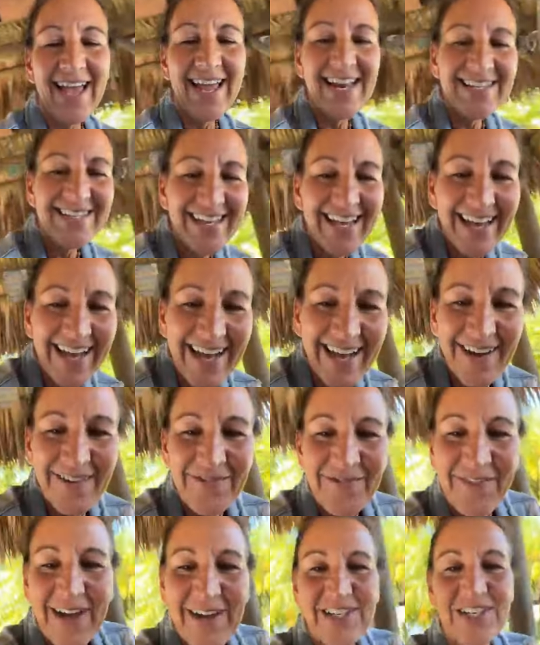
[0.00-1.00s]
Hey,
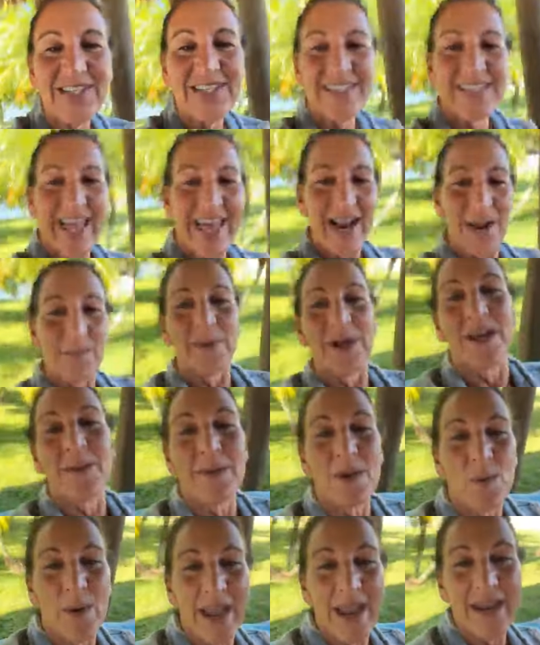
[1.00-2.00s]
Tiff, I just said I'm going
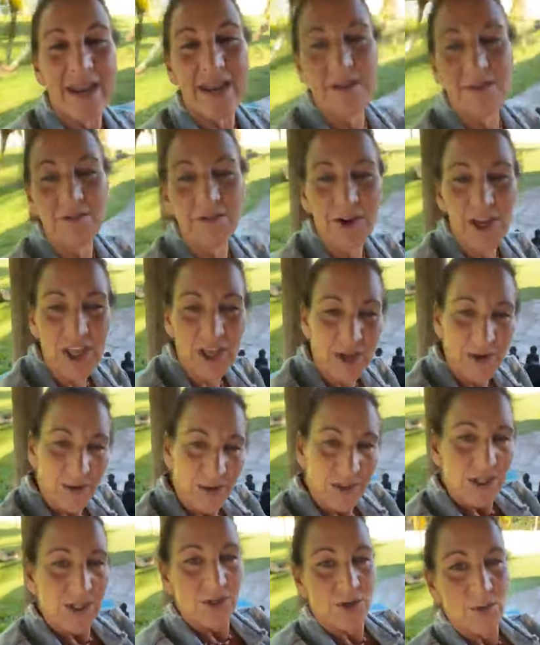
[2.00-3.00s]
to be waiting for
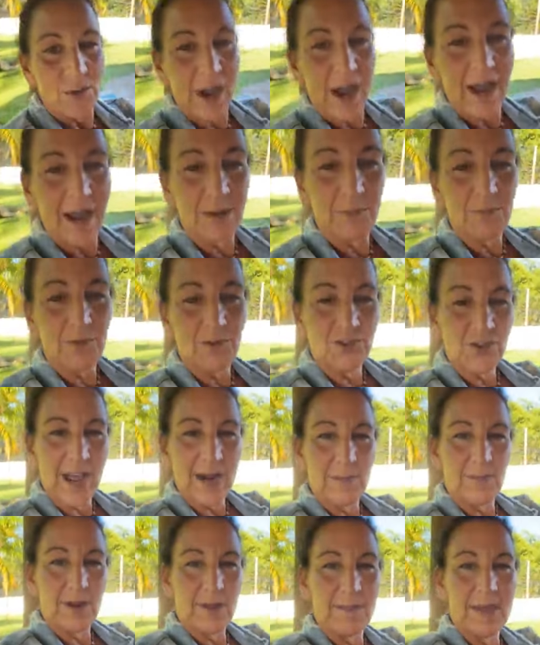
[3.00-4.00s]
you to
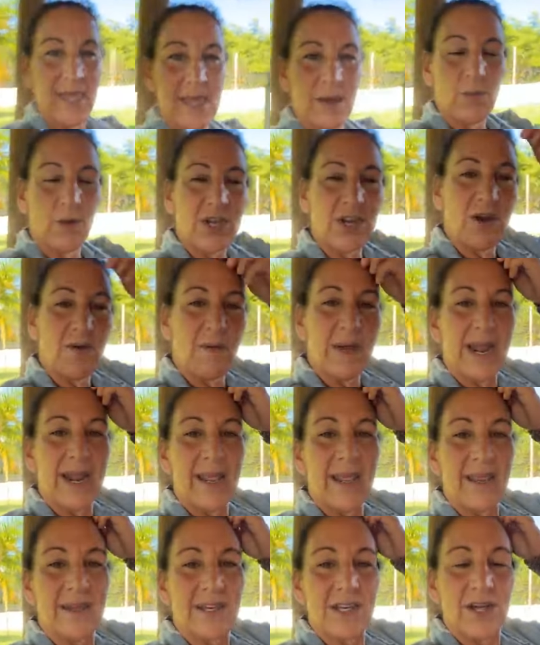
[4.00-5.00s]
try to bring me in when you're
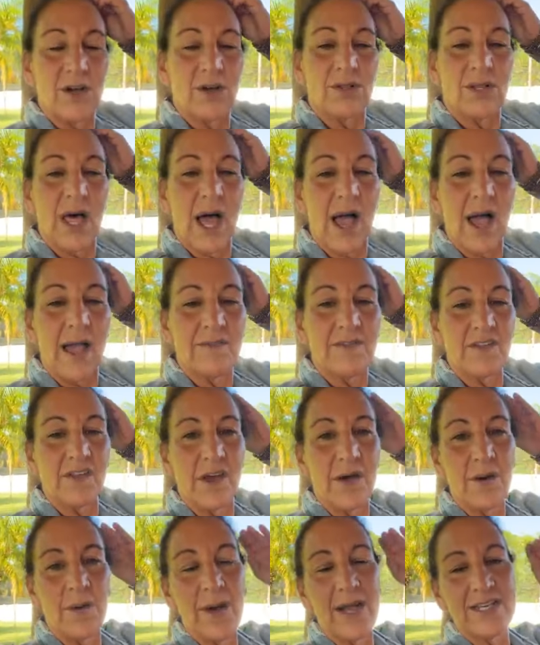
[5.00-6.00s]
ready to go live.
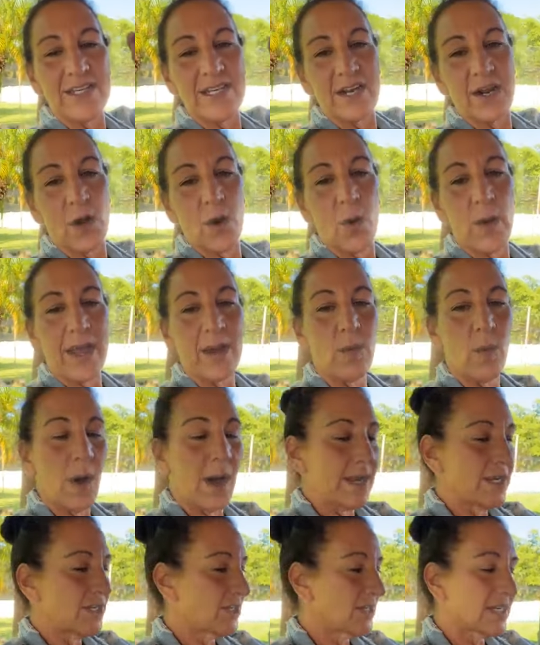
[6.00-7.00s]
So I did a quick
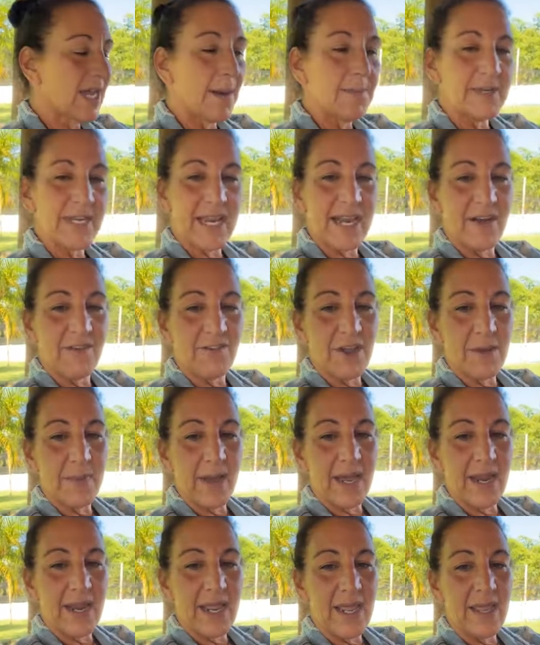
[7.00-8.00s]
one just to update
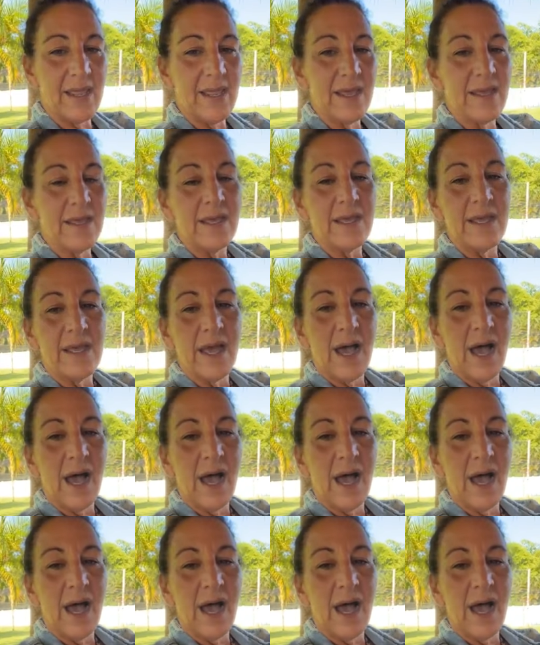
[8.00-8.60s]
everybody